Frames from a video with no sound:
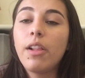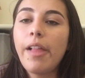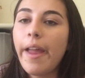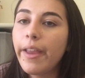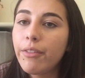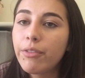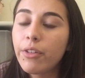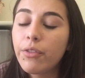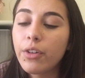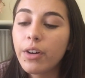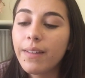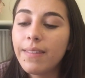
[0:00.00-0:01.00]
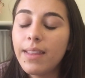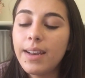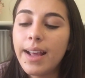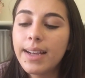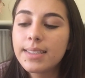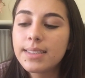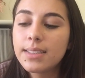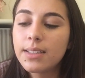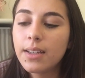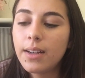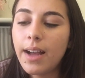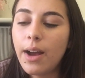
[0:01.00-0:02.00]
a life for the next
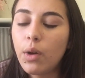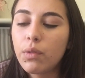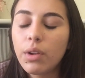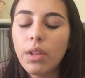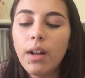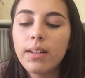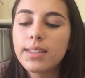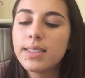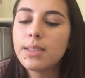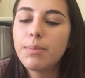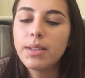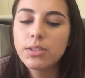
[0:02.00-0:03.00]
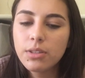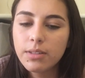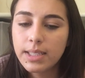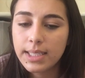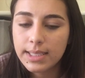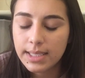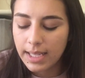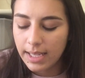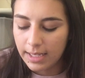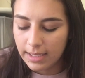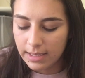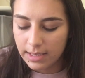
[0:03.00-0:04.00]
however long the semester is
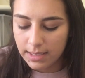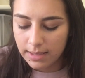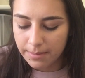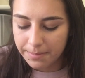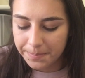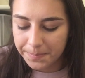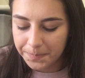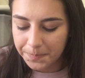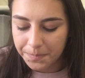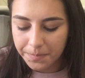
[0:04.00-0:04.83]
and um,